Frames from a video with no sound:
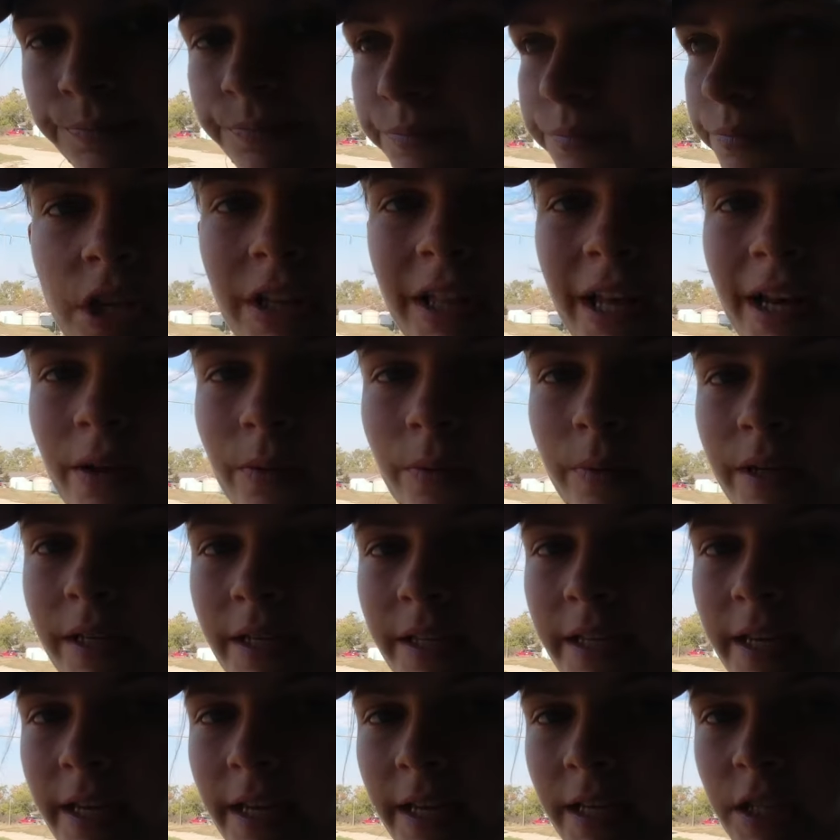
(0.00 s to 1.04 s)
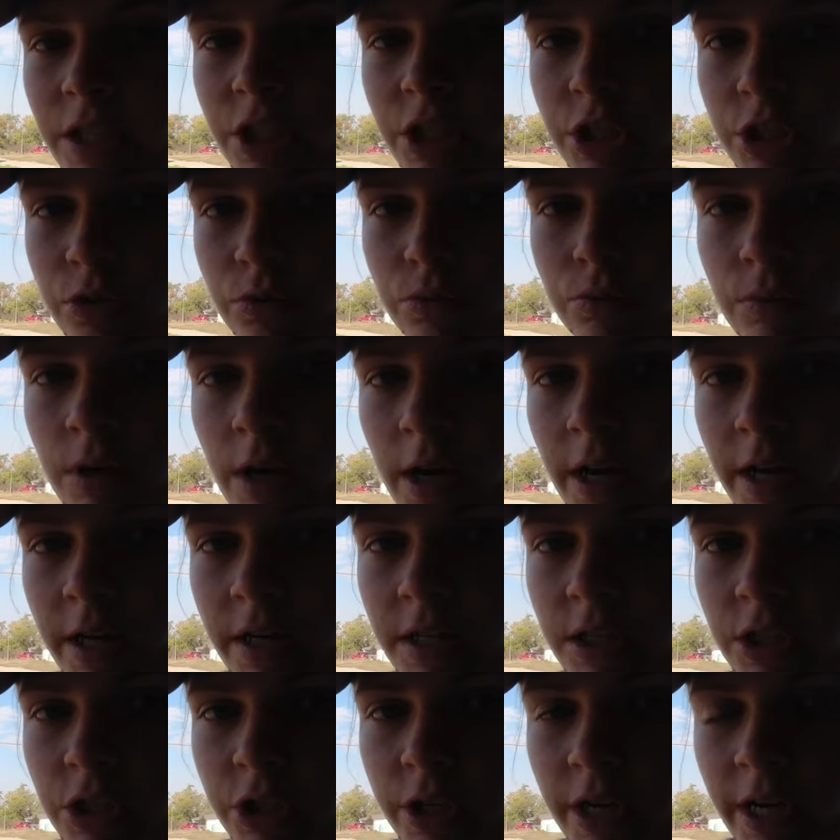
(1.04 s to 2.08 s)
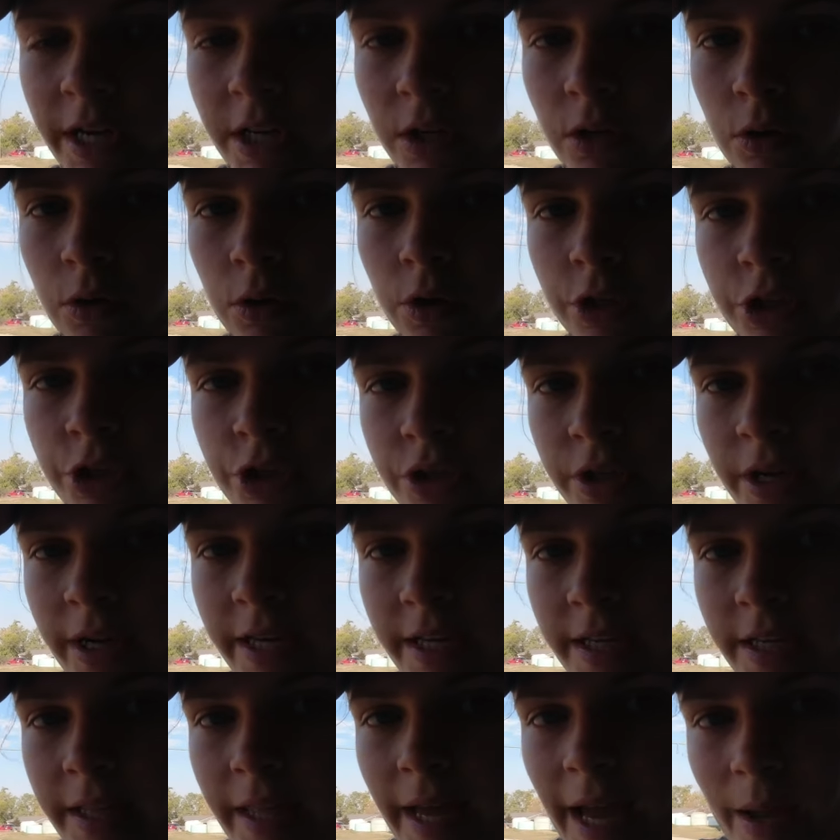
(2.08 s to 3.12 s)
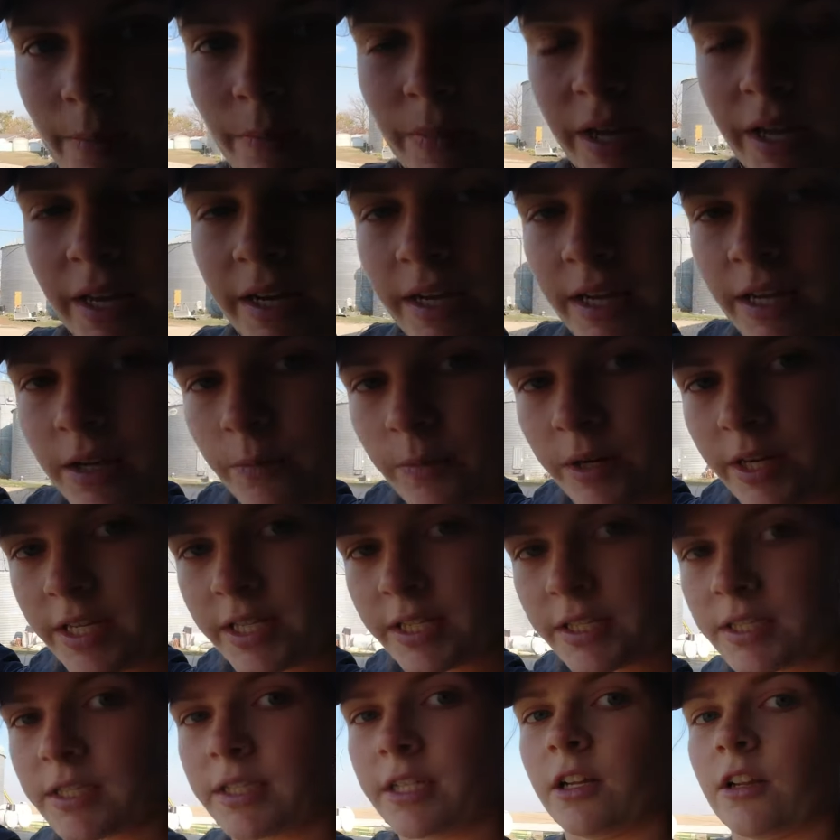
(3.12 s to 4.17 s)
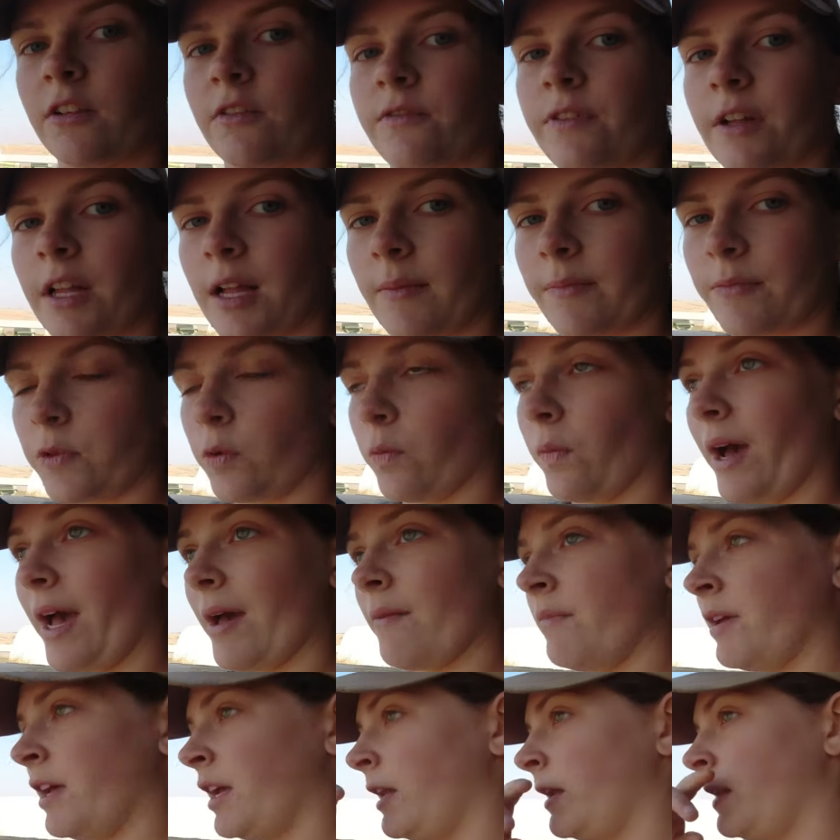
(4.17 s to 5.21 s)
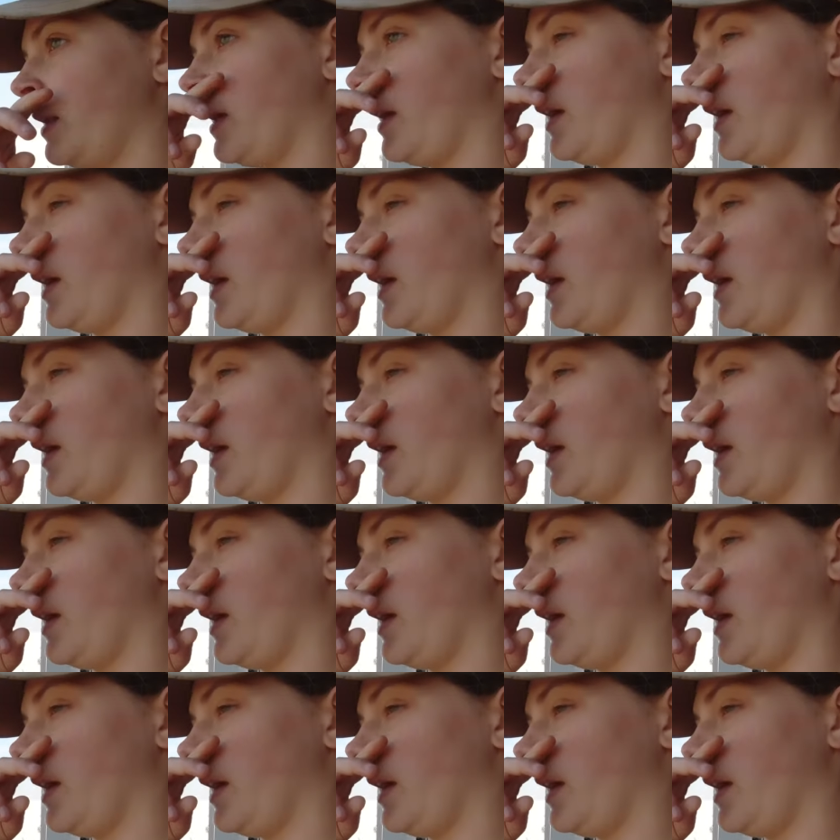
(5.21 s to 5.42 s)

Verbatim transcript: so that we can just run dry corn straight into that bin and we can still fill up the wet bin